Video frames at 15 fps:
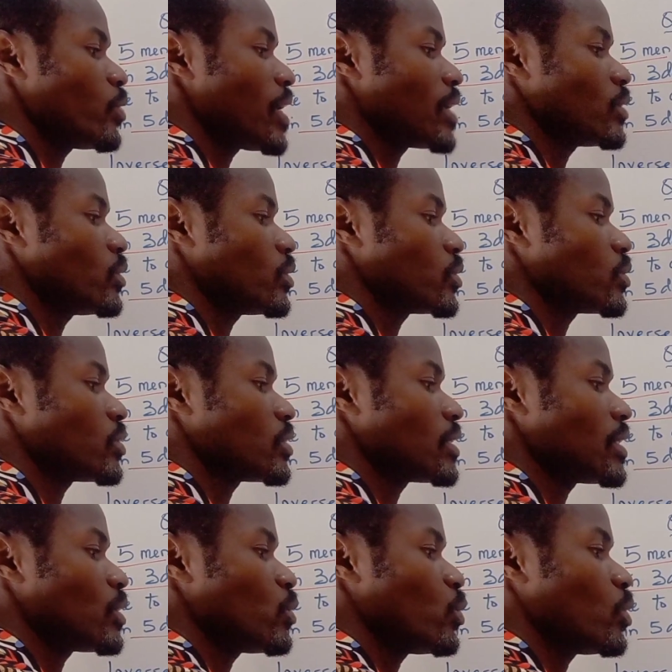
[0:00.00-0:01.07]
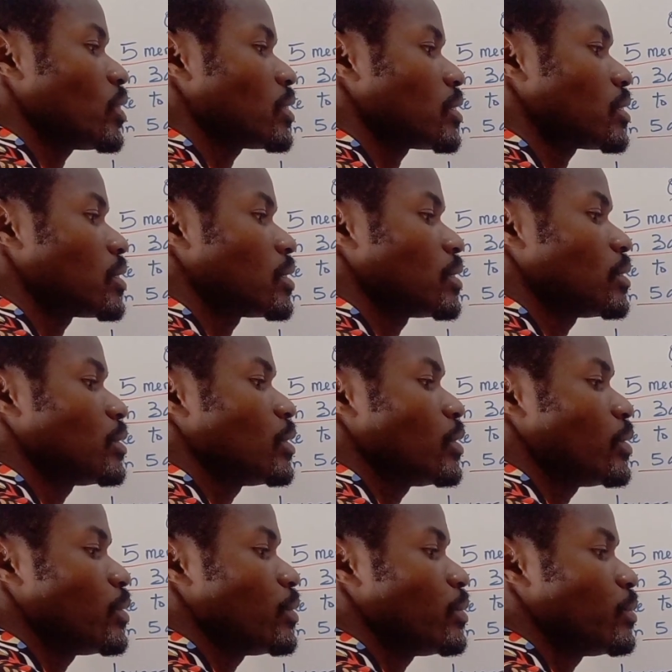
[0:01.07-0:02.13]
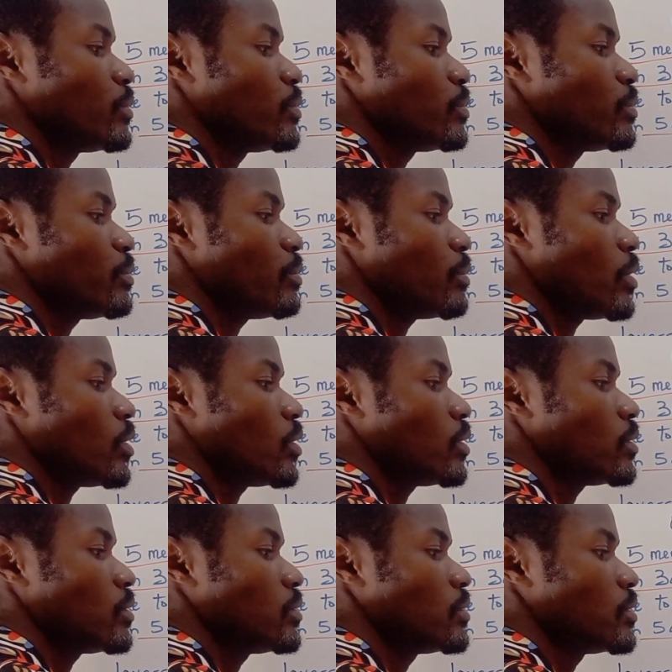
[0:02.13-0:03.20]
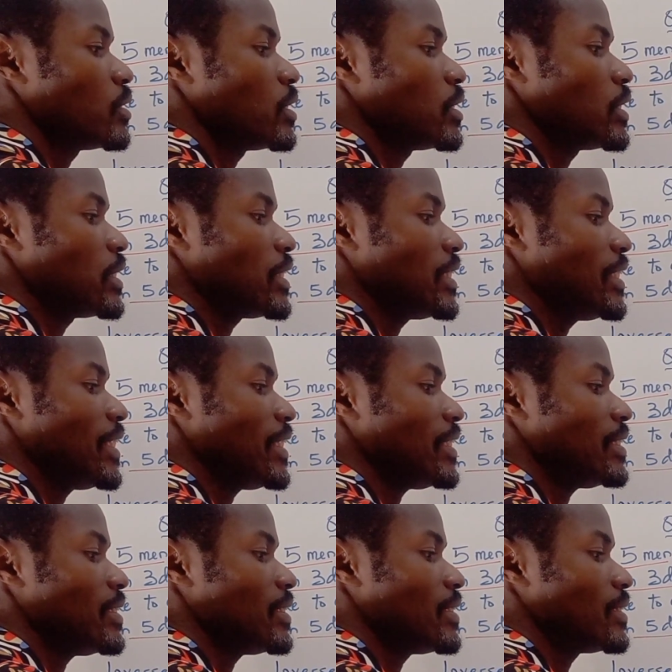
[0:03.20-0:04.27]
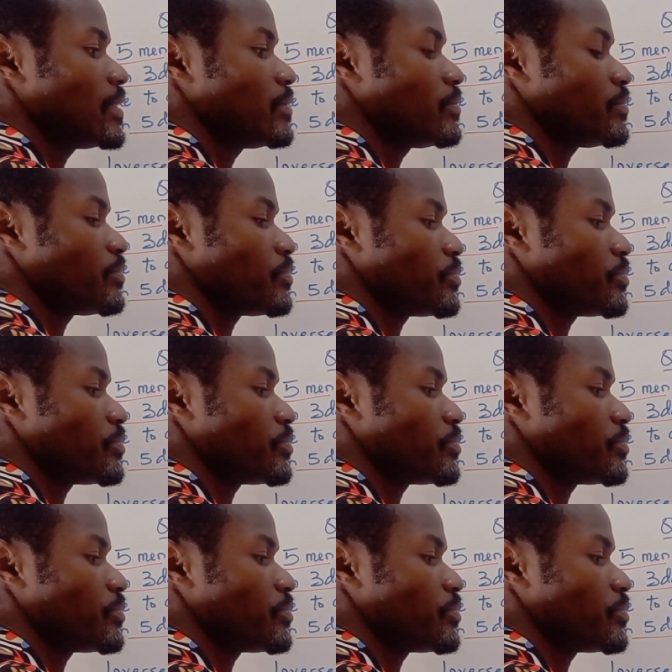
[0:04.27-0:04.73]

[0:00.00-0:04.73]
we are going to take what? More days.